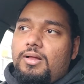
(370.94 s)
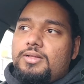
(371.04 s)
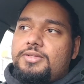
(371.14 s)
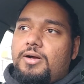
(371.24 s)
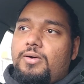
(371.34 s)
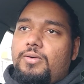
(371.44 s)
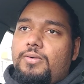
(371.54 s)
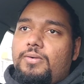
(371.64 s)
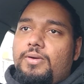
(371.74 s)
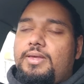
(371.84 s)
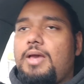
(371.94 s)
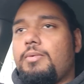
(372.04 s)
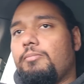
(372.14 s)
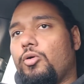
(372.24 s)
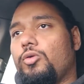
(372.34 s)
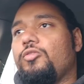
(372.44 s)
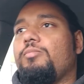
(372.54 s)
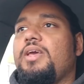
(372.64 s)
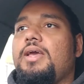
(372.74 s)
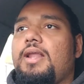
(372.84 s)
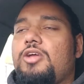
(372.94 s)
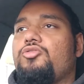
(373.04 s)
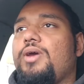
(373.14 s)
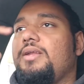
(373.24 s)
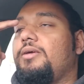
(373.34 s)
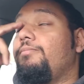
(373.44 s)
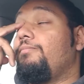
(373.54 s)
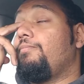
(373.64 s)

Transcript: So he came on board with me and I trained him.